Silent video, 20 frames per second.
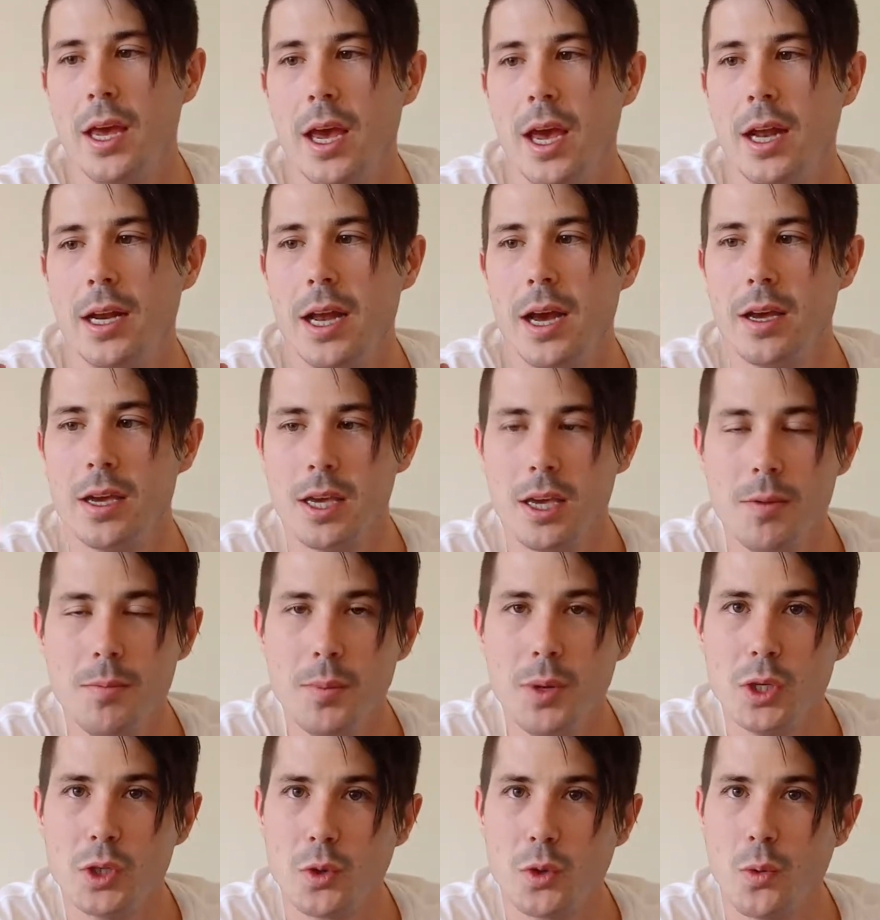And now in
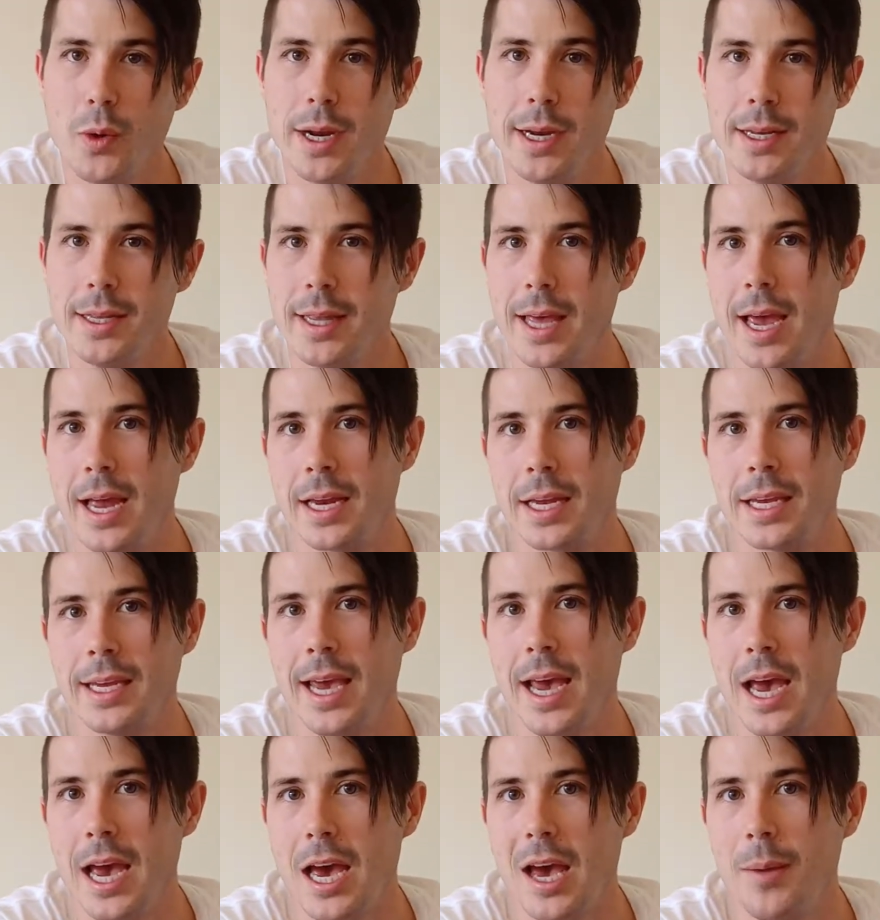between that
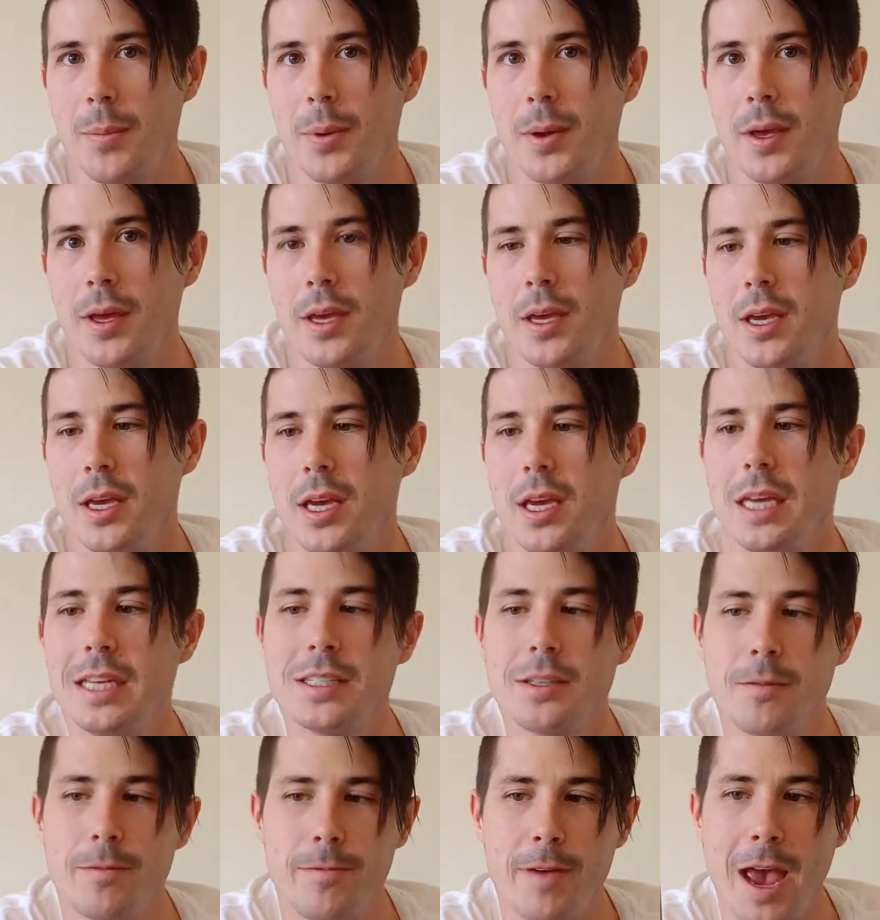gap
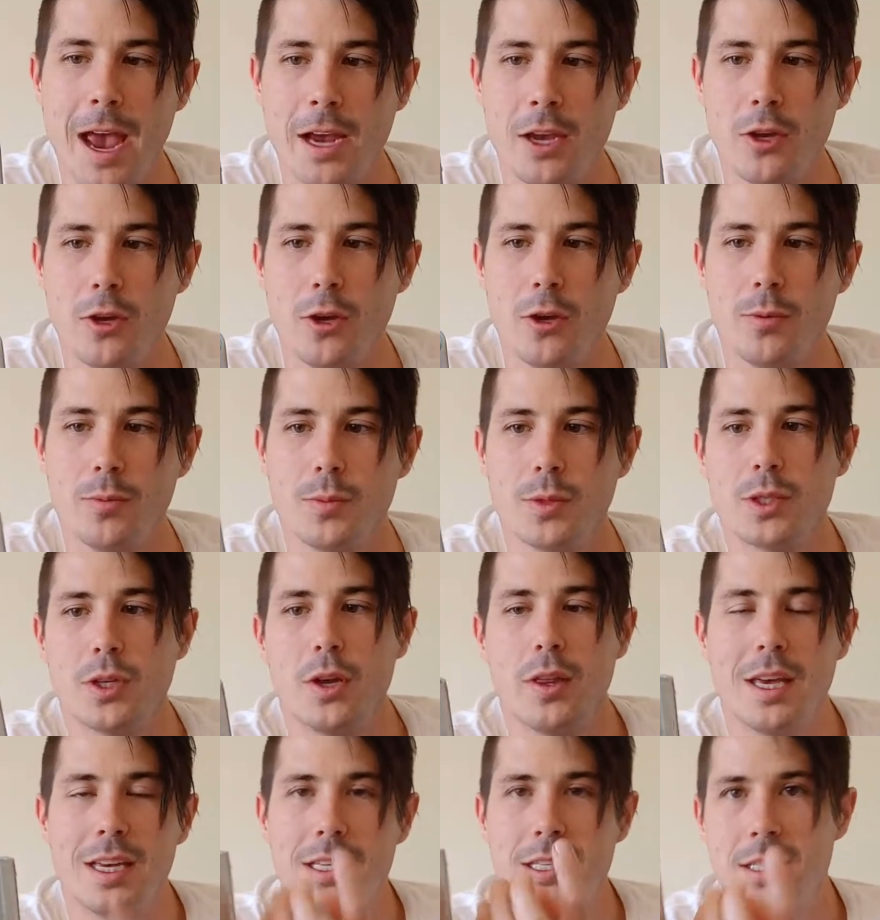is a vacuum. So
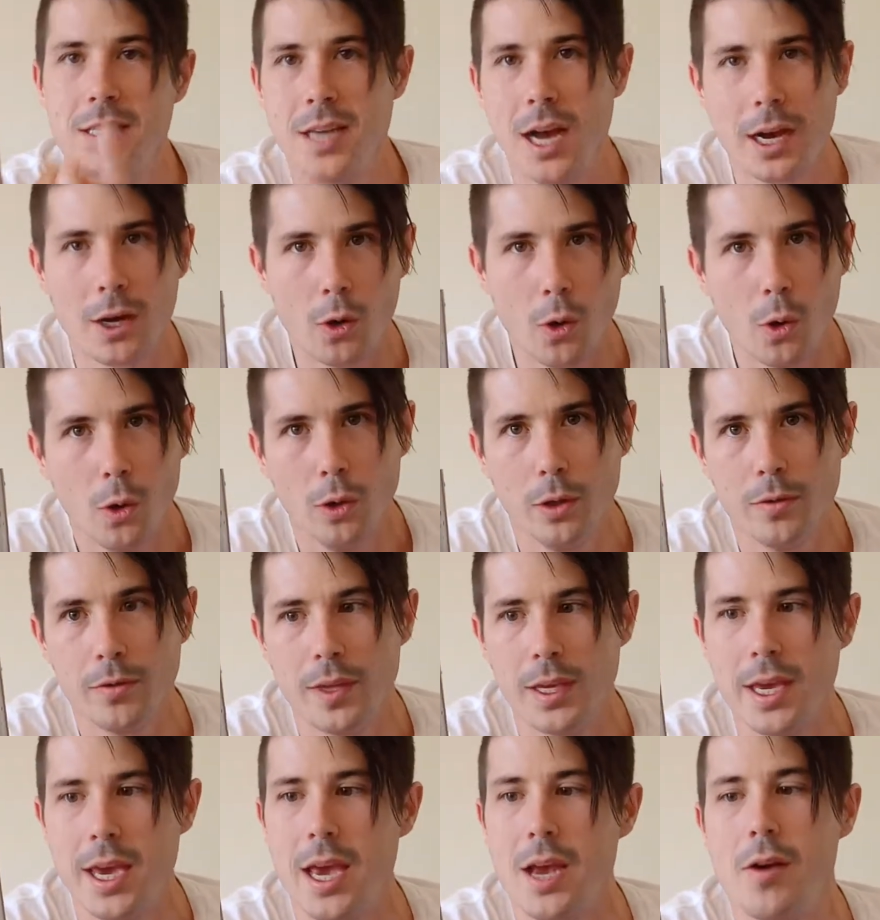they suck all of
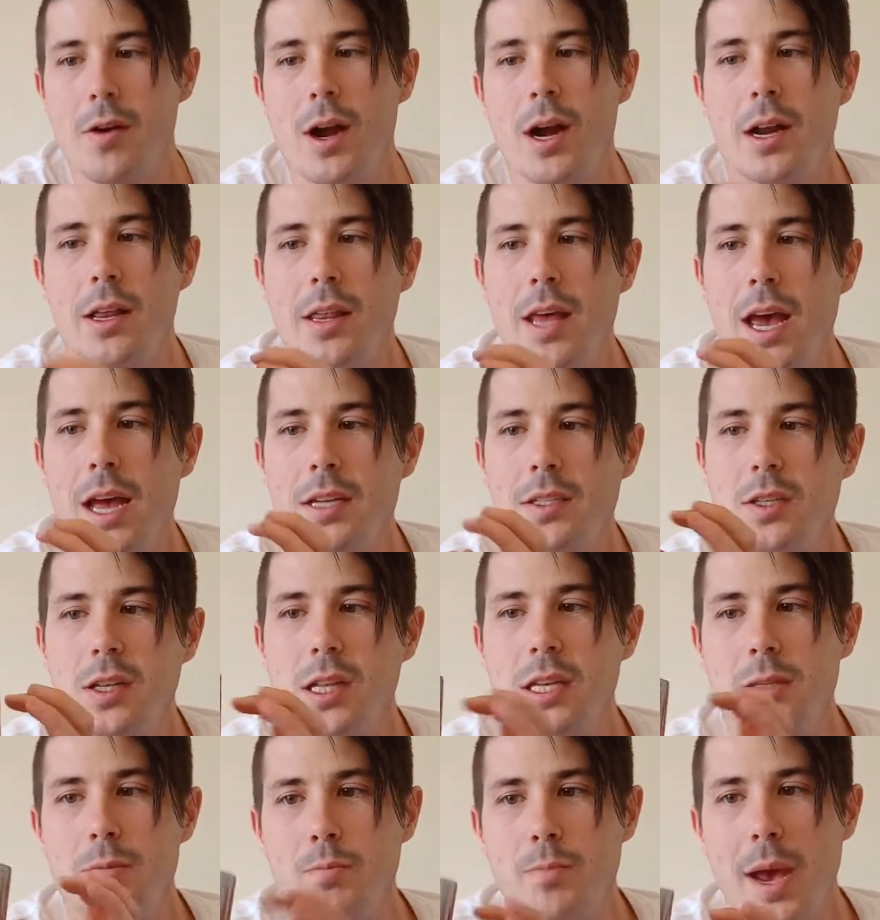the air out of that. So
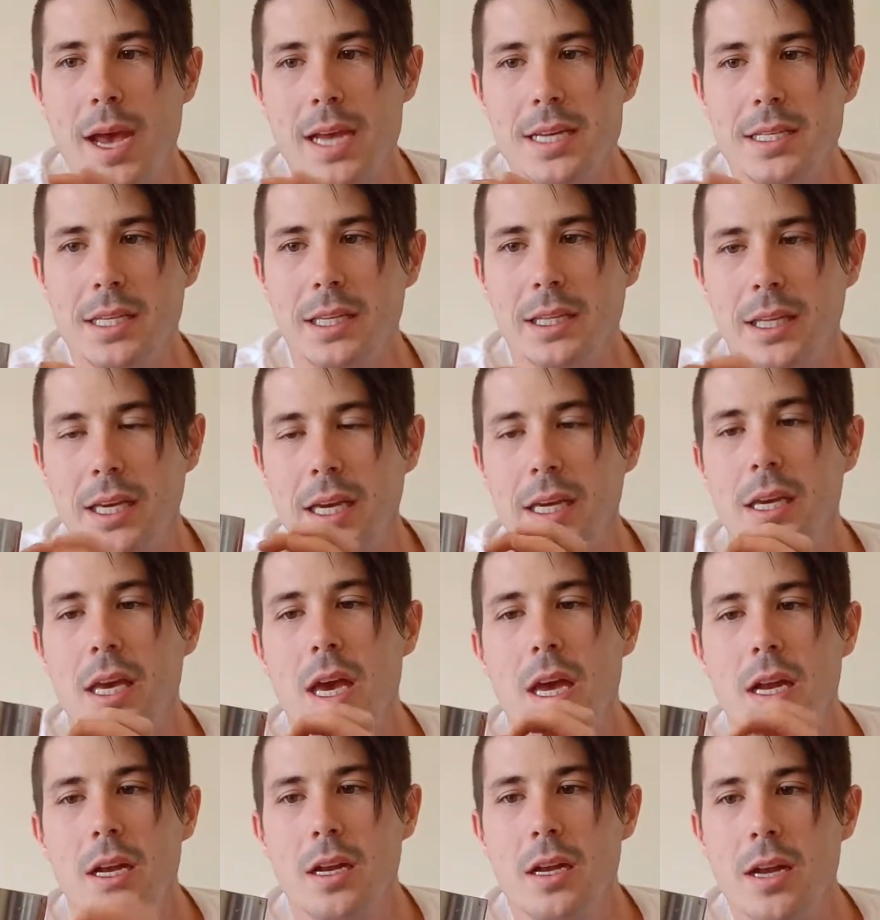there's basically
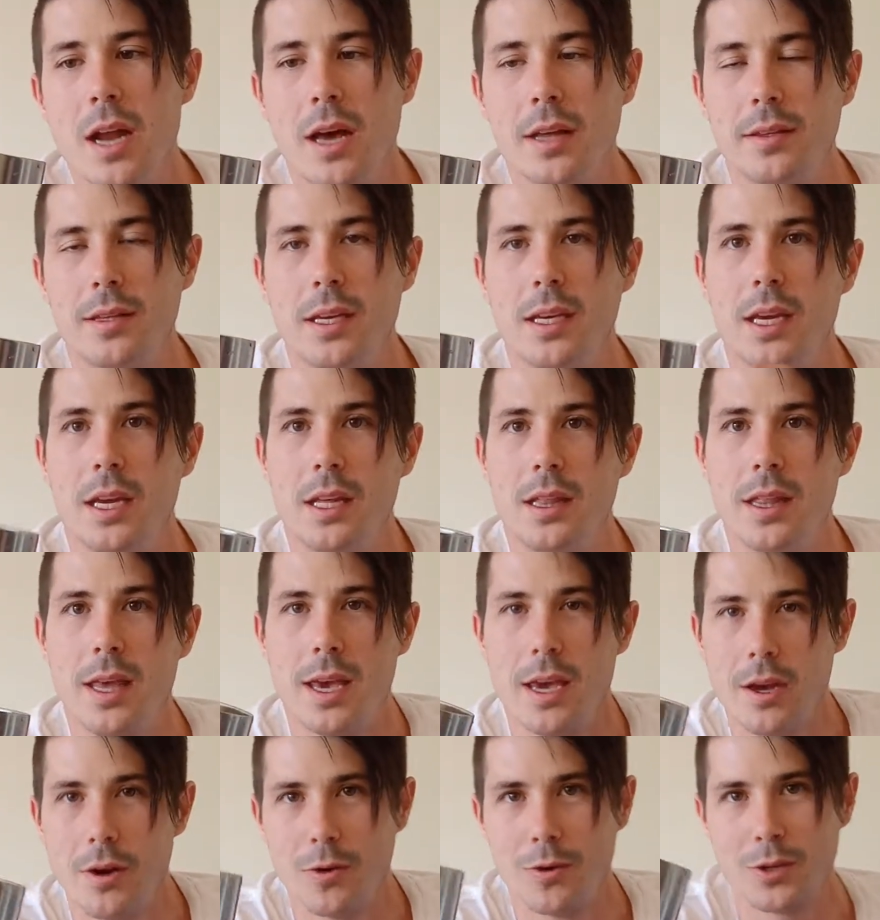nothing in
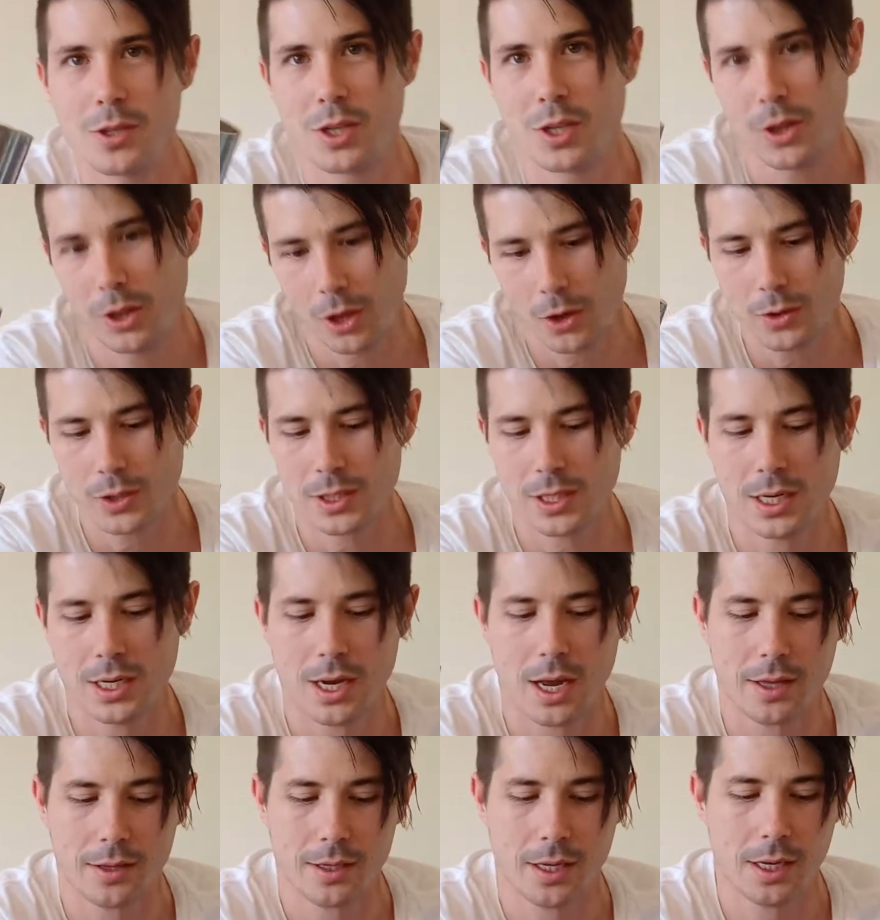there or as close to
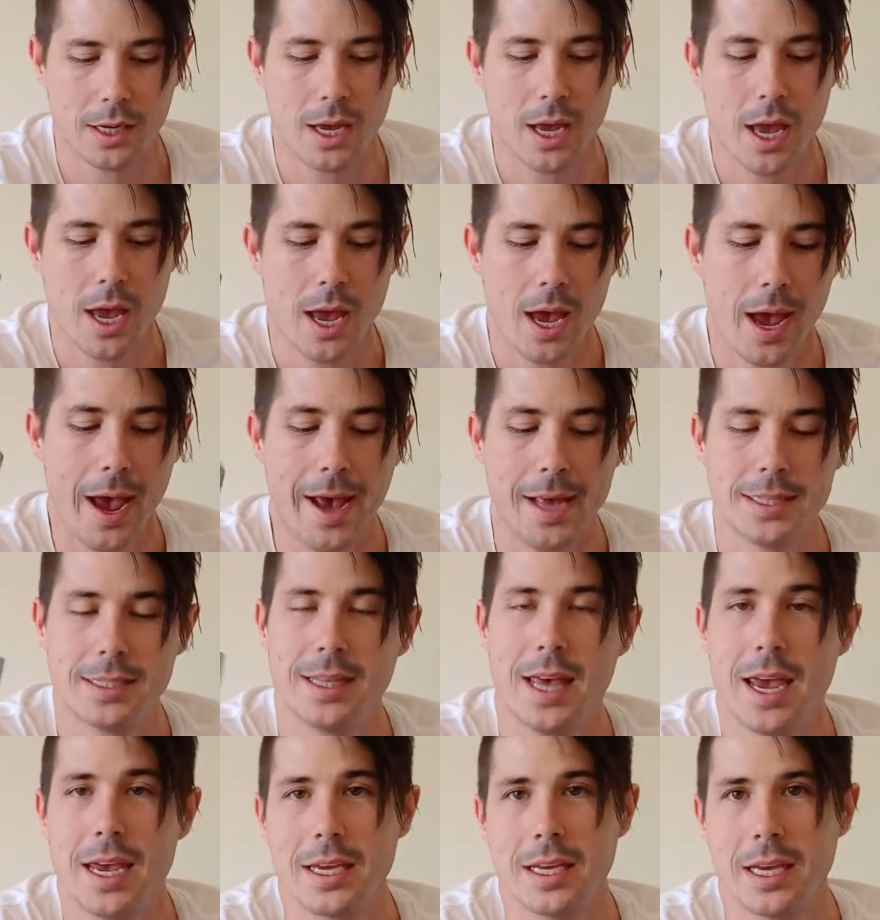nothing as
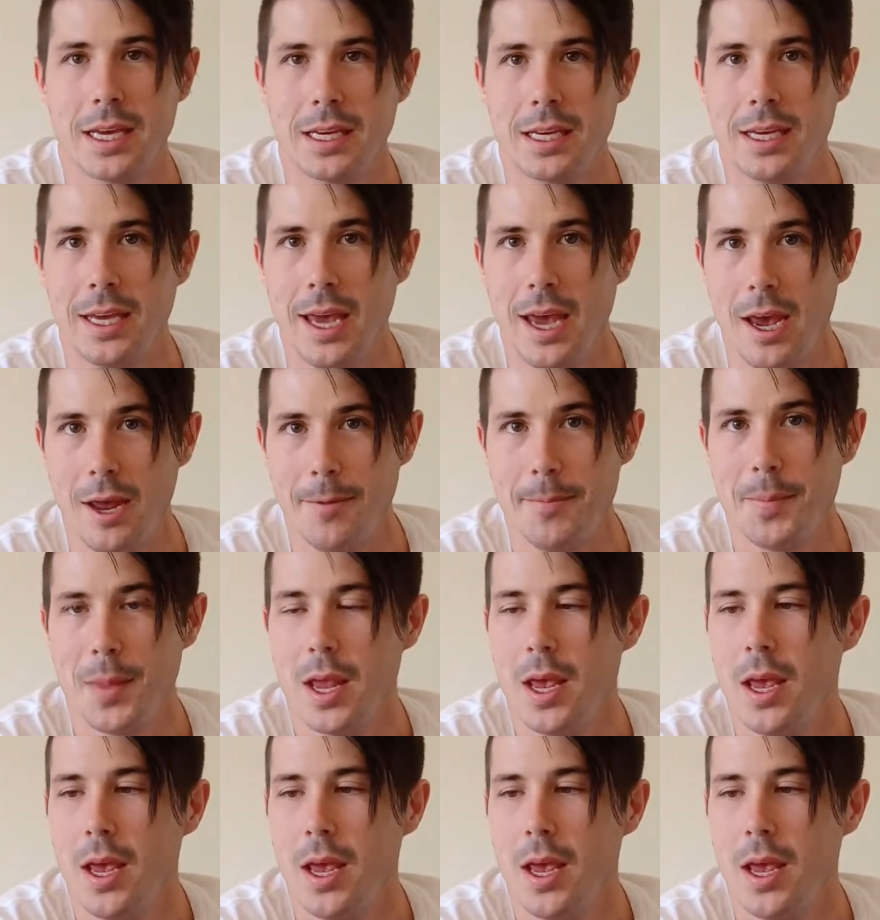they can get.